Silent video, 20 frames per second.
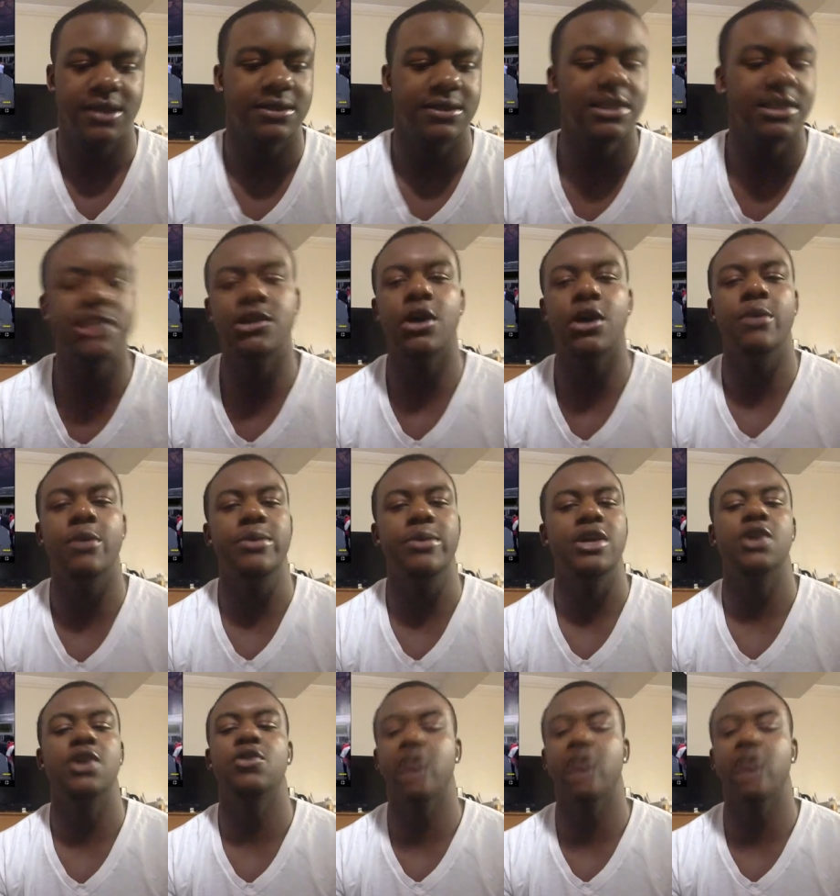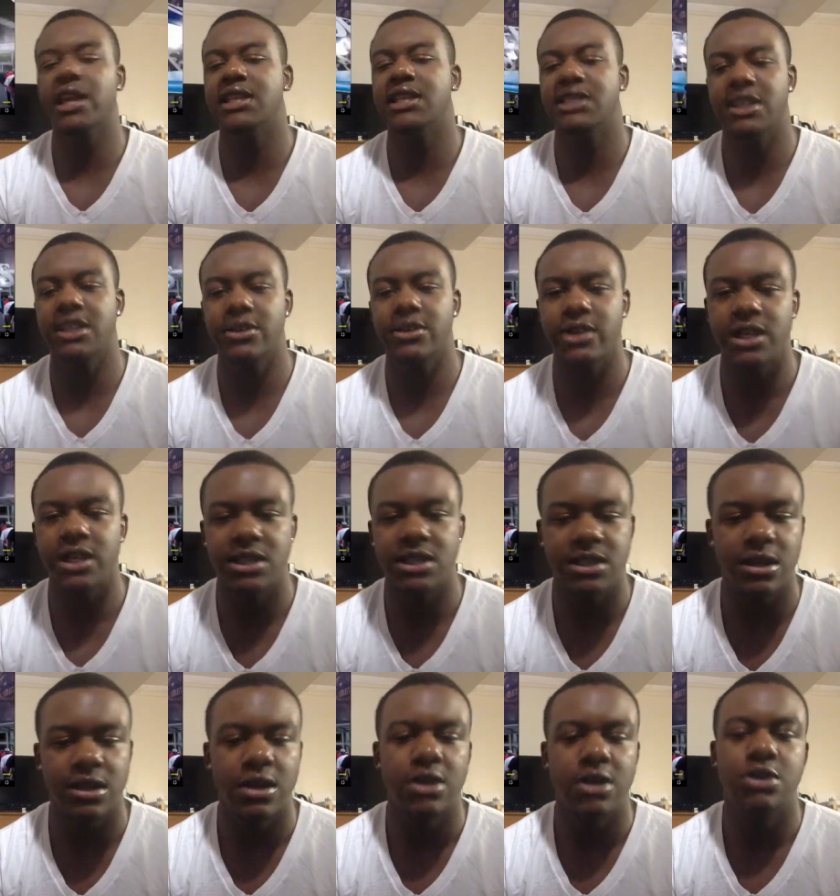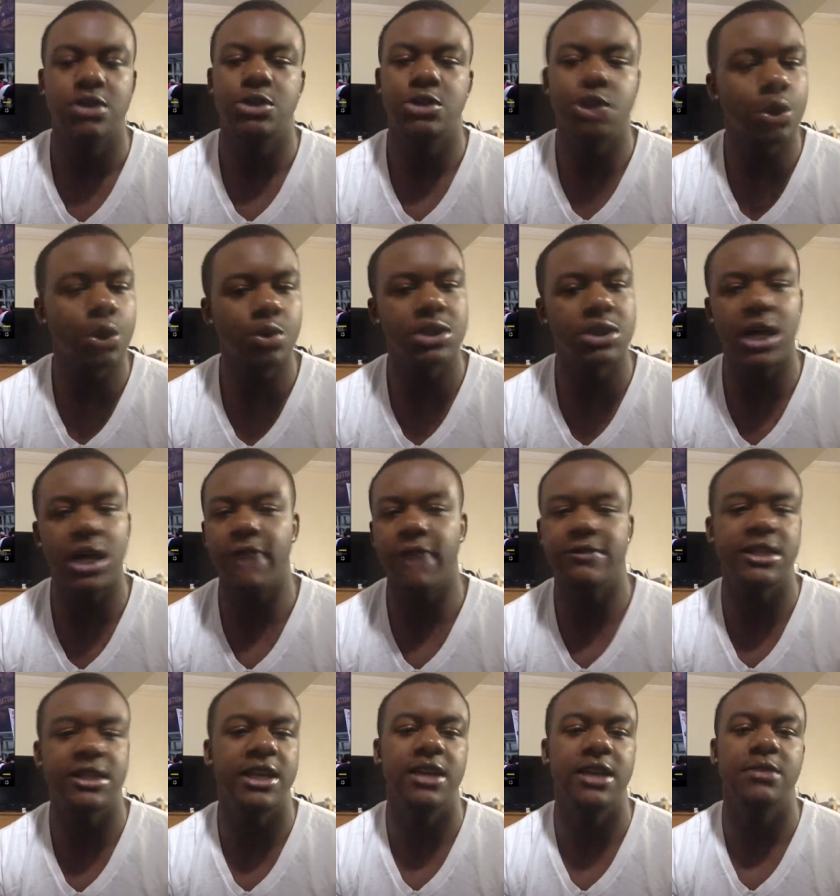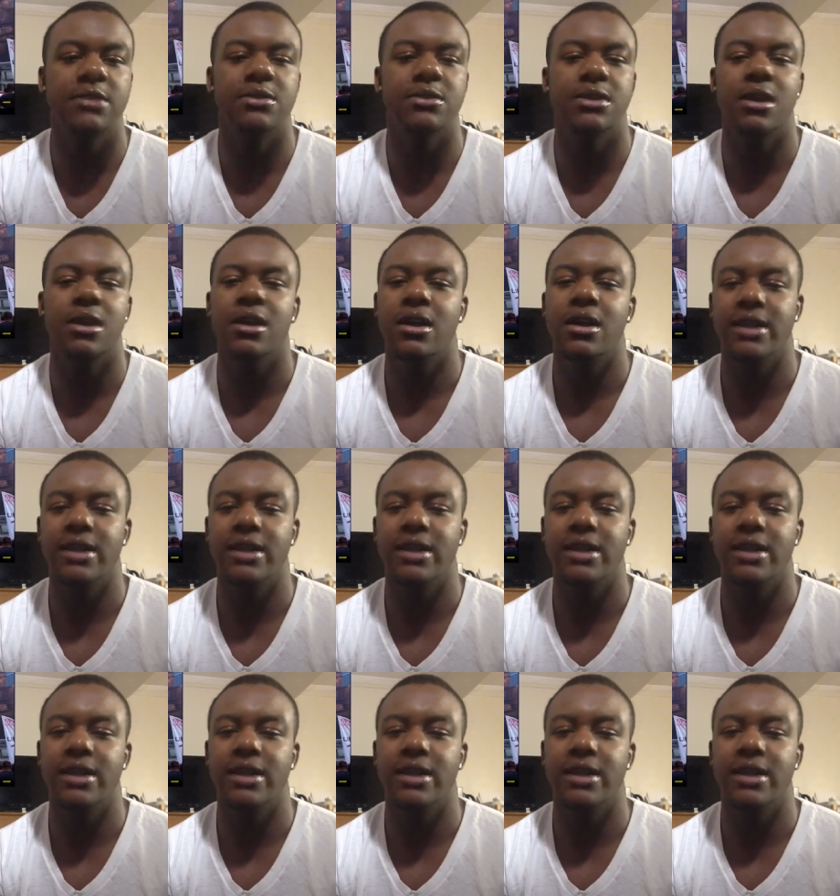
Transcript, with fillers: This is going to be a great series. Two tough teams.